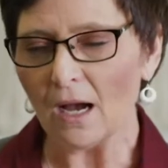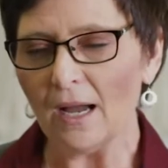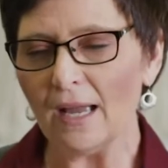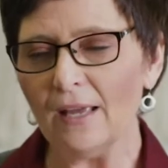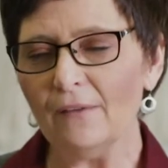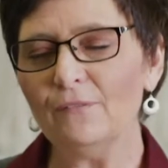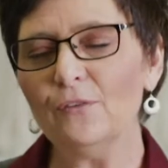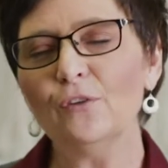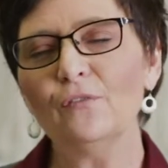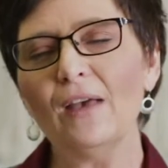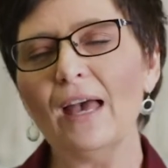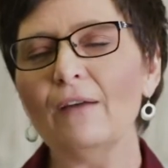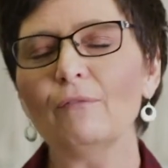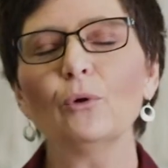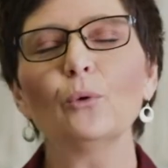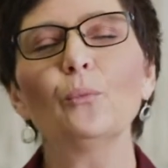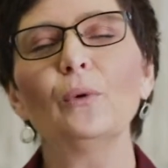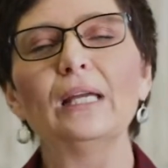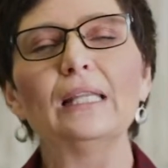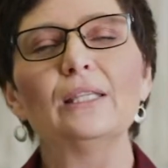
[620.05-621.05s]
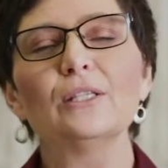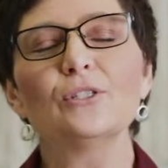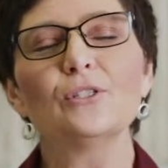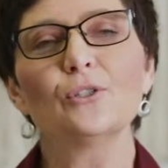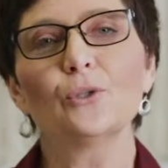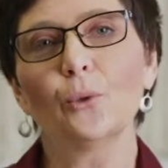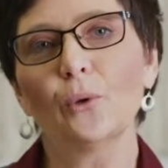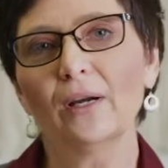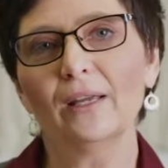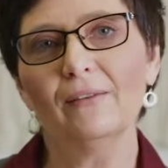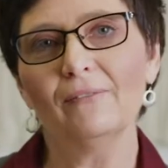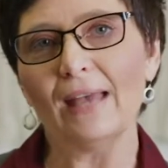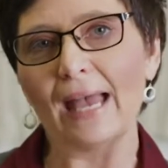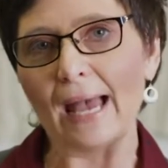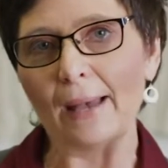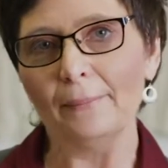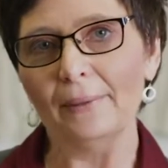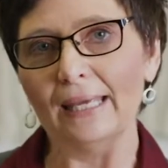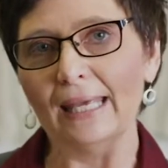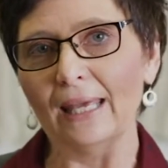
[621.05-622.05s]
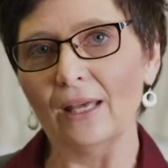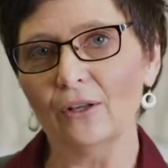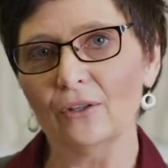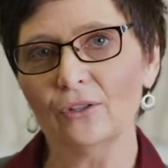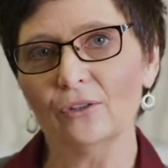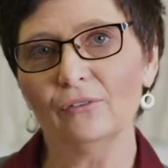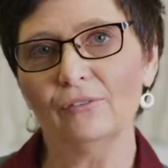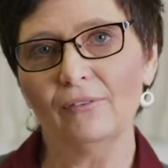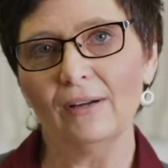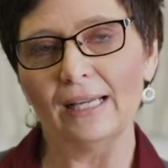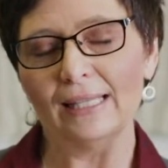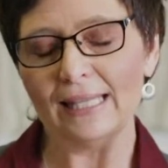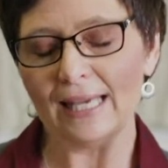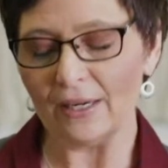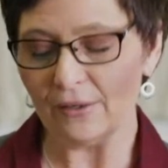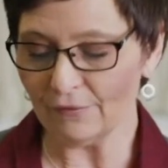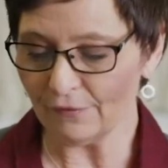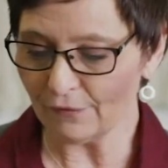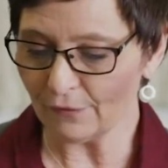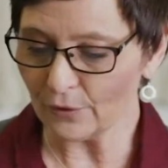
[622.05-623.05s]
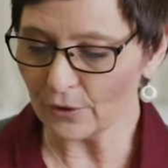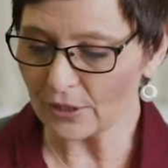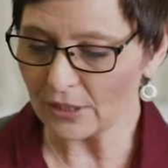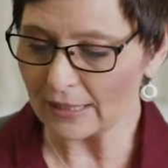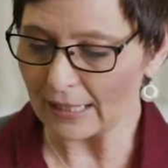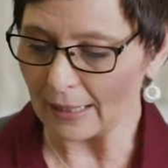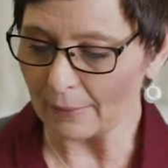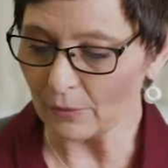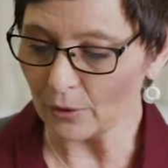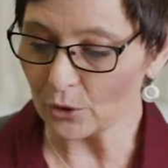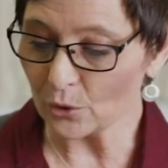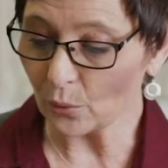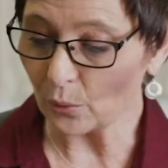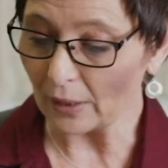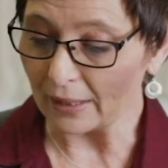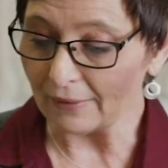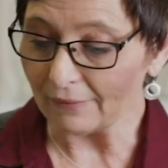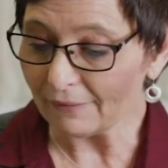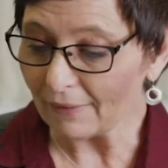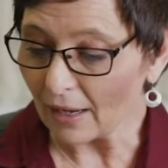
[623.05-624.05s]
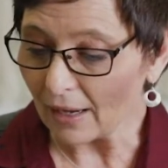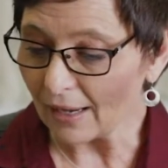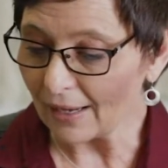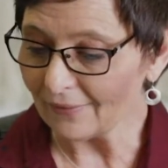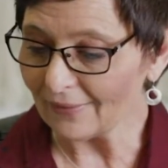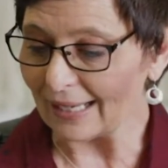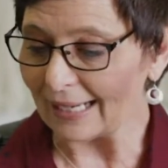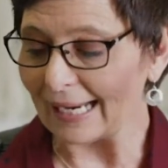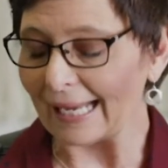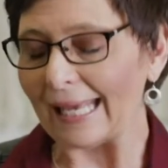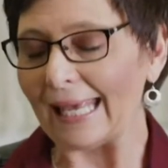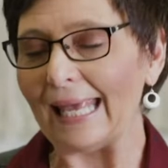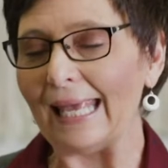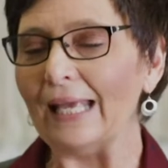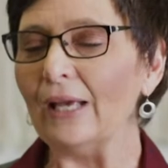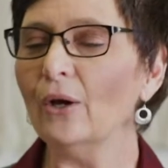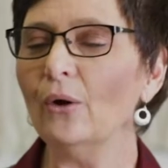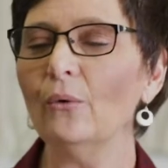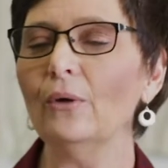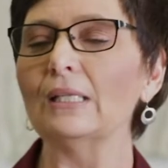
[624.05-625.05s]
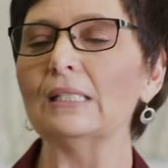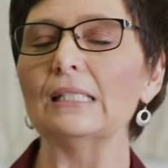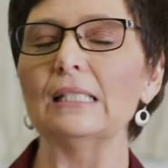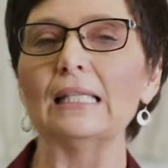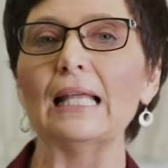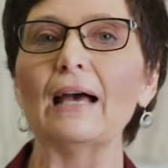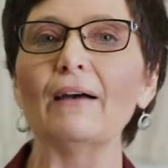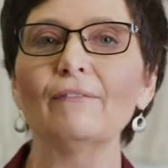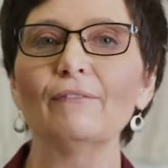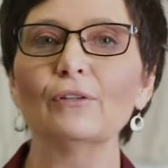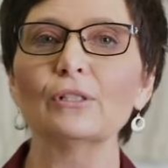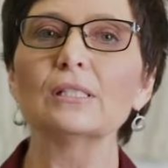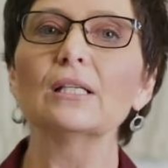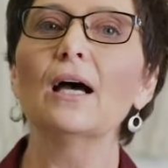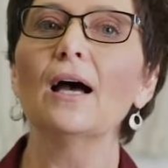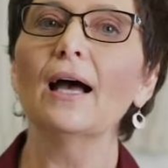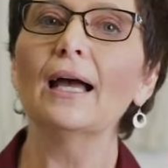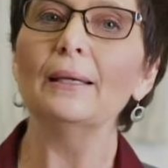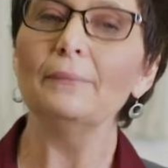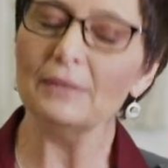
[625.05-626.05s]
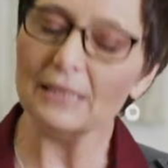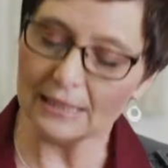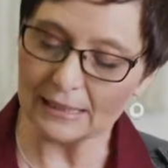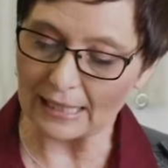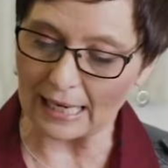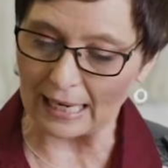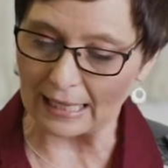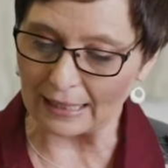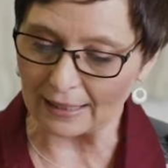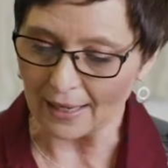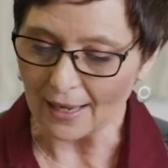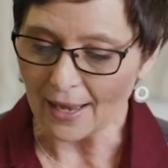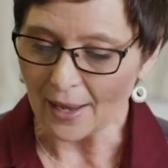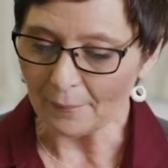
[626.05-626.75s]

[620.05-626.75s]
If you've ever read the story of Abigail, you'll find that in 1 Samuel 25, and I can't go into that for time's sake,